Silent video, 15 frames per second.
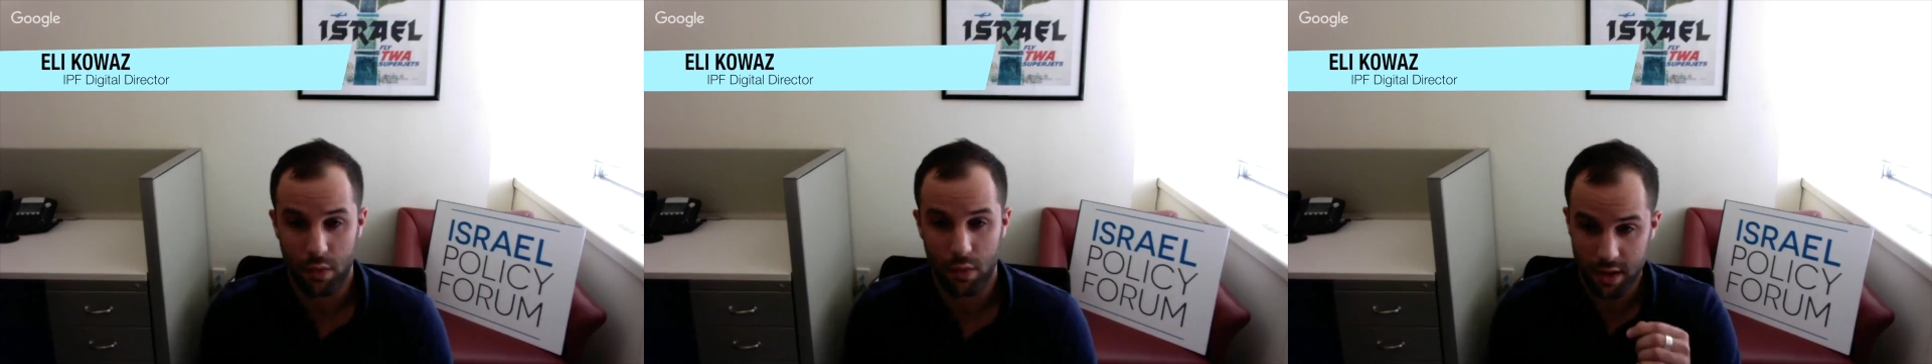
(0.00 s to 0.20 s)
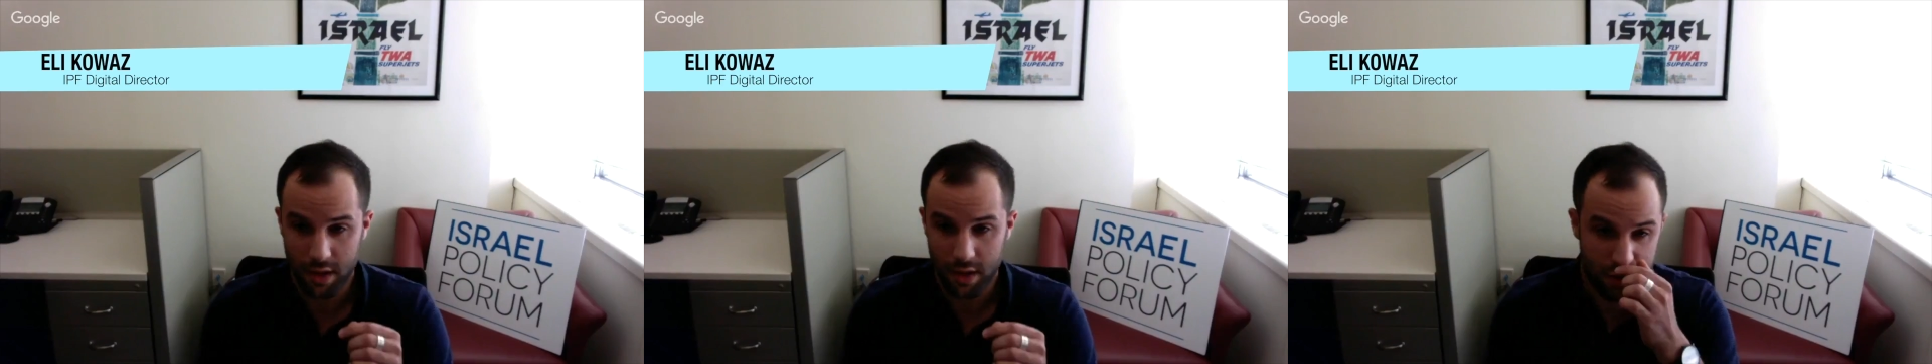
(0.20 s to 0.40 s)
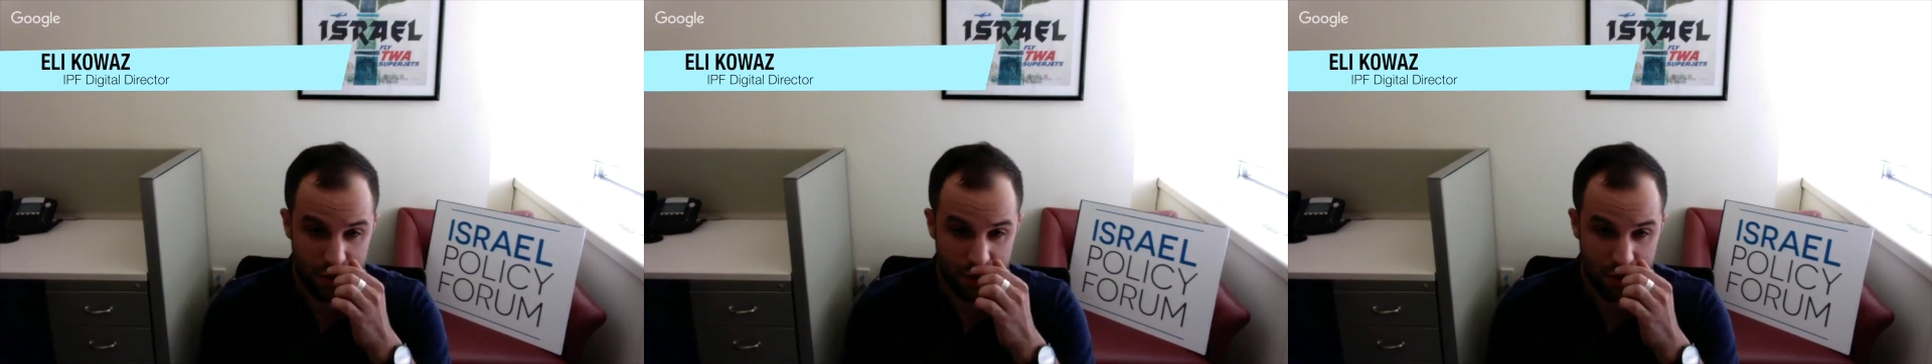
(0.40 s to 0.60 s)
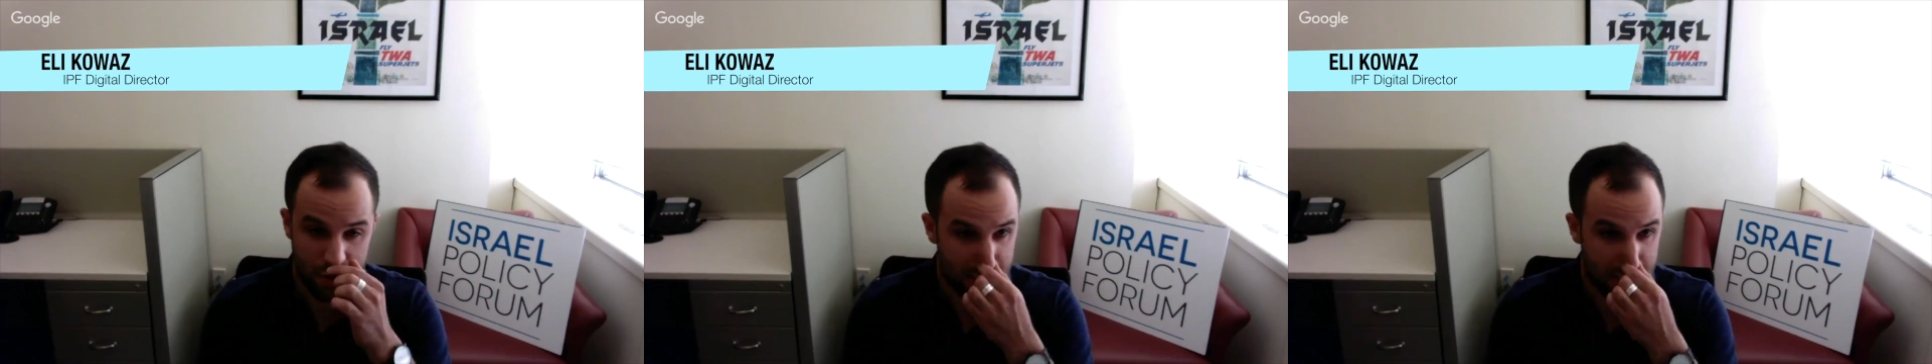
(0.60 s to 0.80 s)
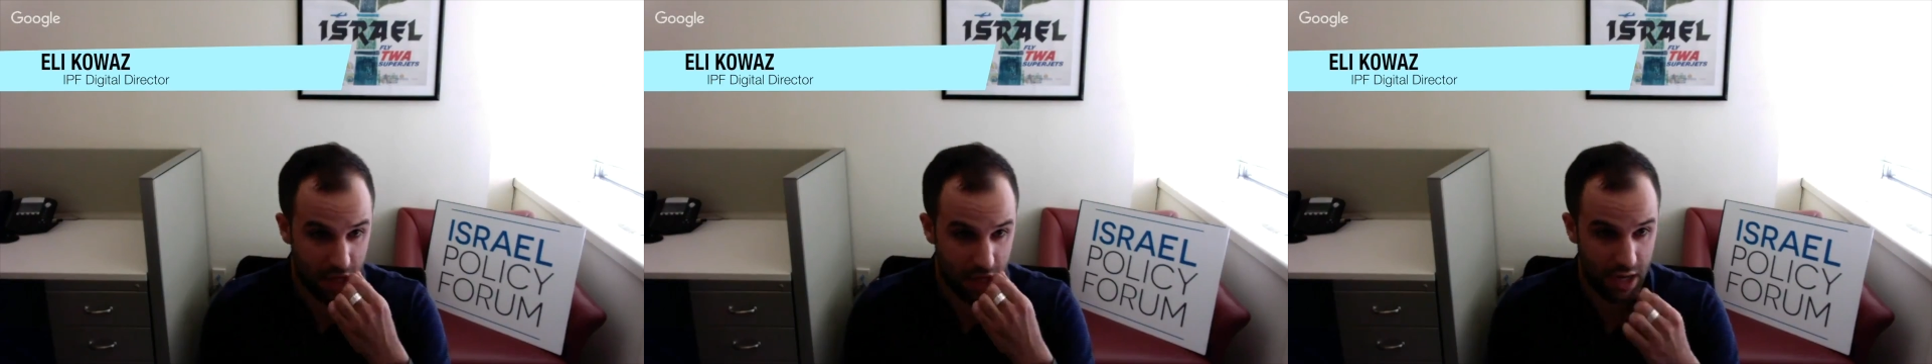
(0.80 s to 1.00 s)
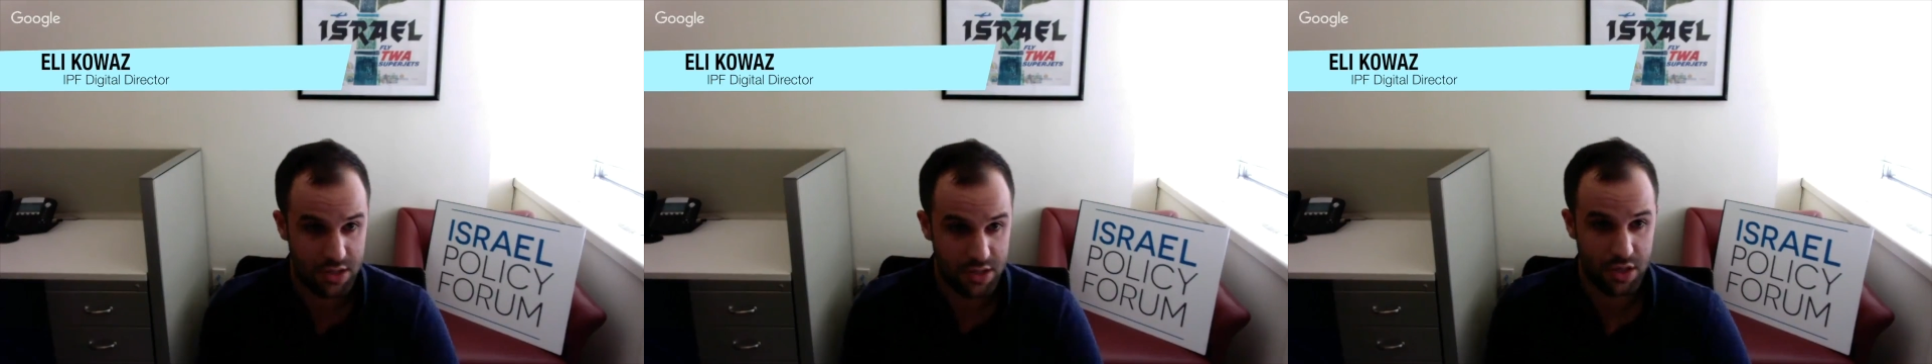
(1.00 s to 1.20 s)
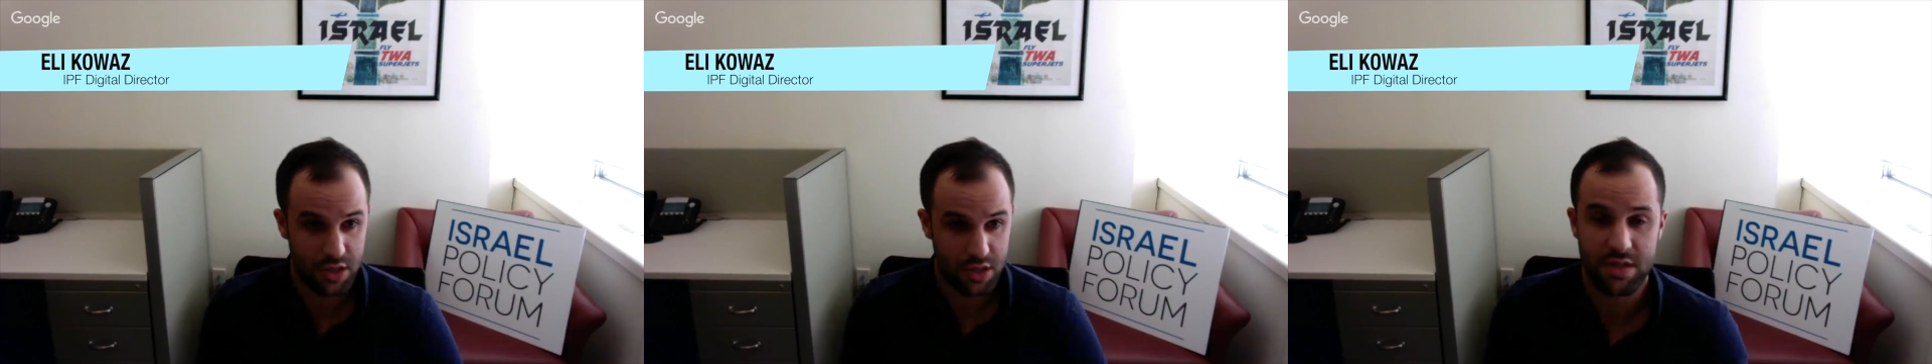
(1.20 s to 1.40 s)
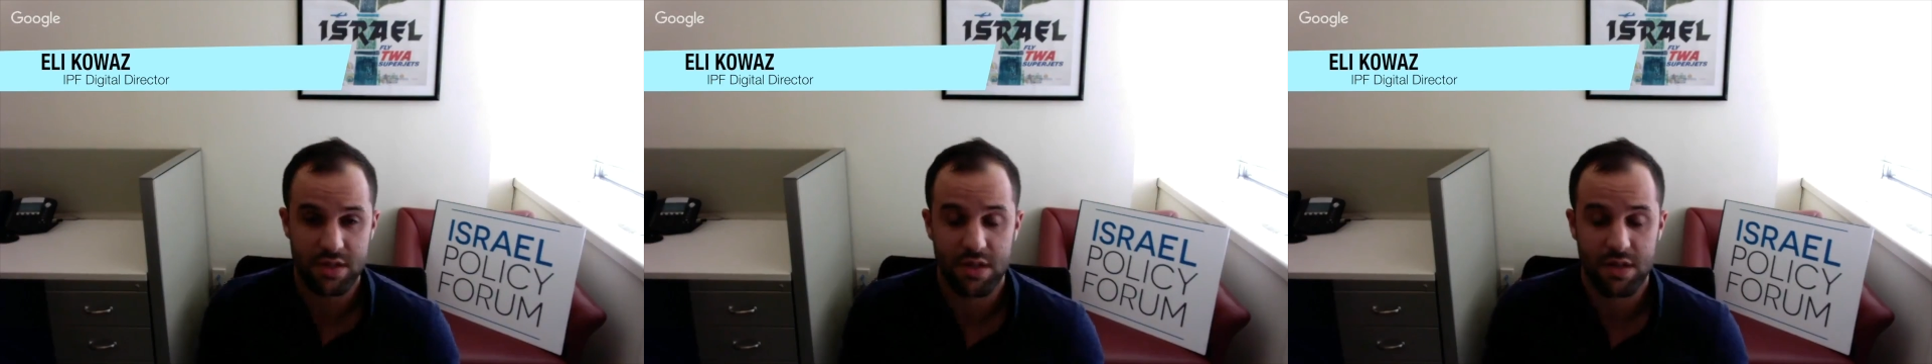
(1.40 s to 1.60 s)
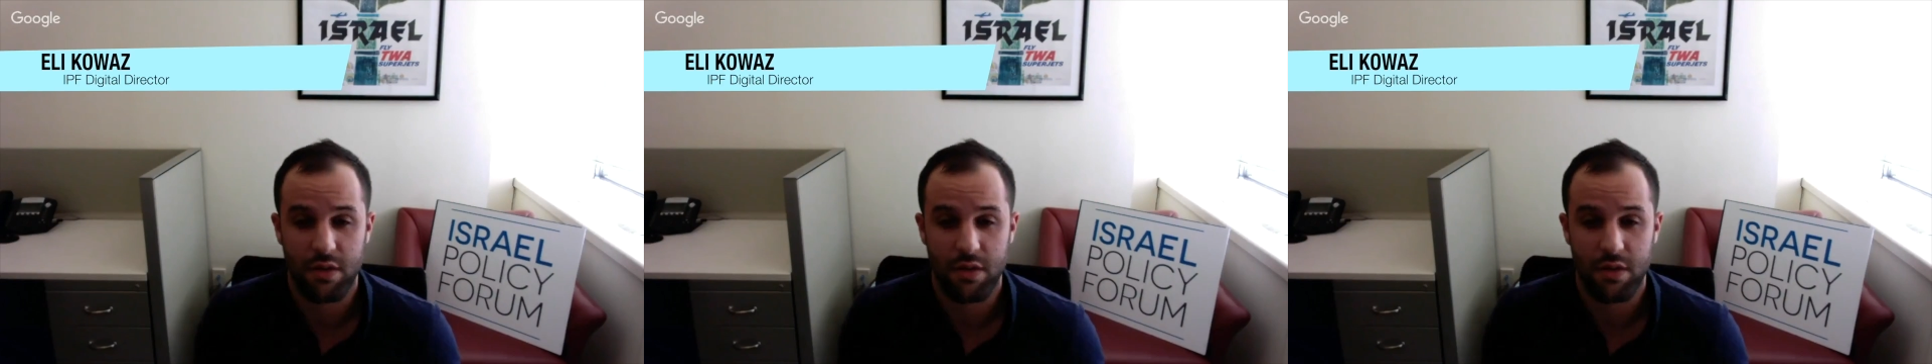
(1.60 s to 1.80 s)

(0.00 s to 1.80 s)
And we're going to just discuss